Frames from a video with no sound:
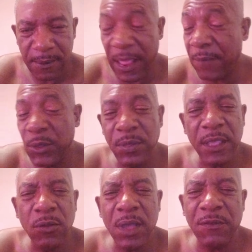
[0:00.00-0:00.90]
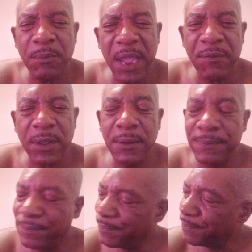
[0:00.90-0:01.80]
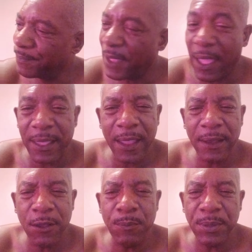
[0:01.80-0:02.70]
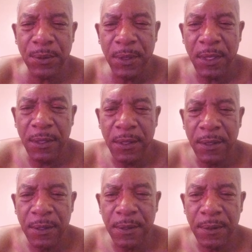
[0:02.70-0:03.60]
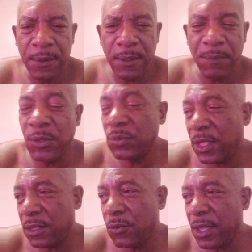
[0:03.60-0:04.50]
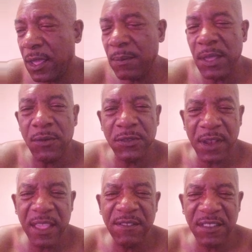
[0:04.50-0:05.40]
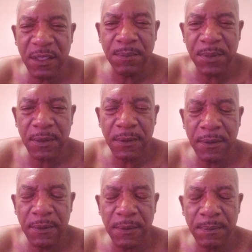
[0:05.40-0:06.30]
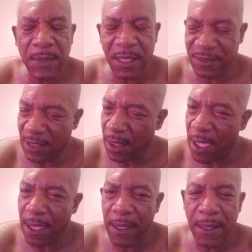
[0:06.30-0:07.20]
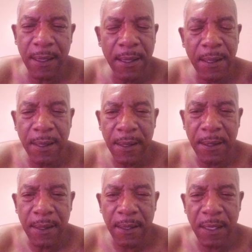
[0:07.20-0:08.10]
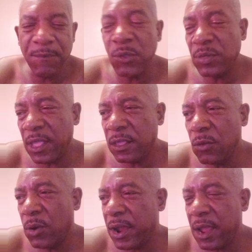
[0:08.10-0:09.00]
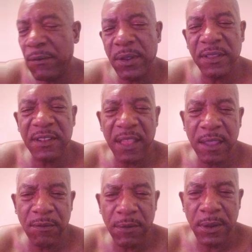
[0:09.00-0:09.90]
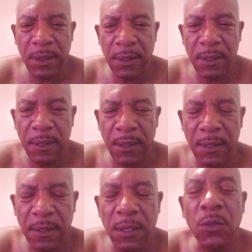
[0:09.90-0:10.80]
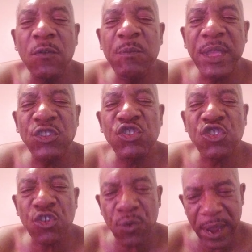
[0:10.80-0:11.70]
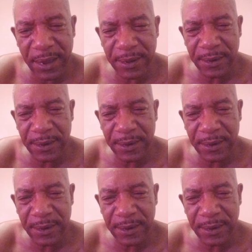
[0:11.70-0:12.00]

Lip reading: Now, if you think you come from Africa, I can't help you. If you think you came here on slave ships, it's a lie. If you think you were ever in slavery, you've been tricked.